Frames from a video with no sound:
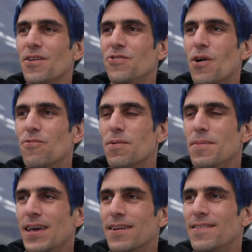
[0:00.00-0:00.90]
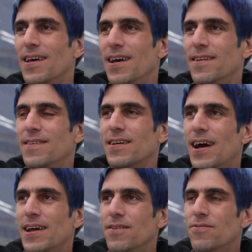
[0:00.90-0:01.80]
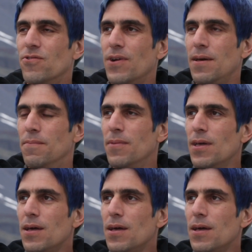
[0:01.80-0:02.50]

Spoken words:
So for me it's a kind of dream.